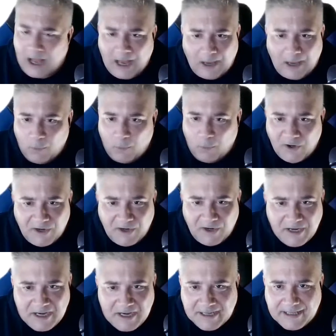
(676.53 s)
Where did
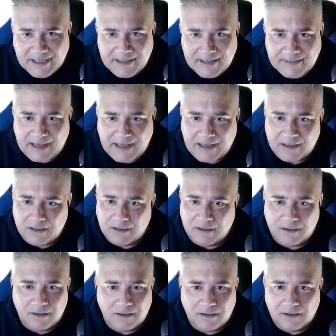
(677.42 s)
he get that
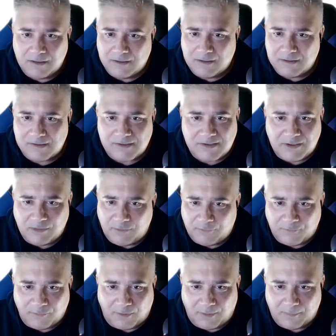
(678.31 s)
skill
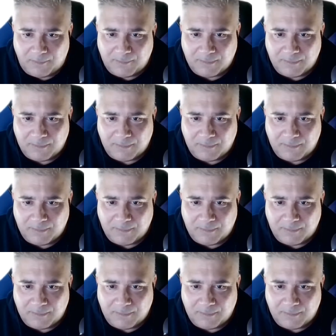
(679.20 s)
from?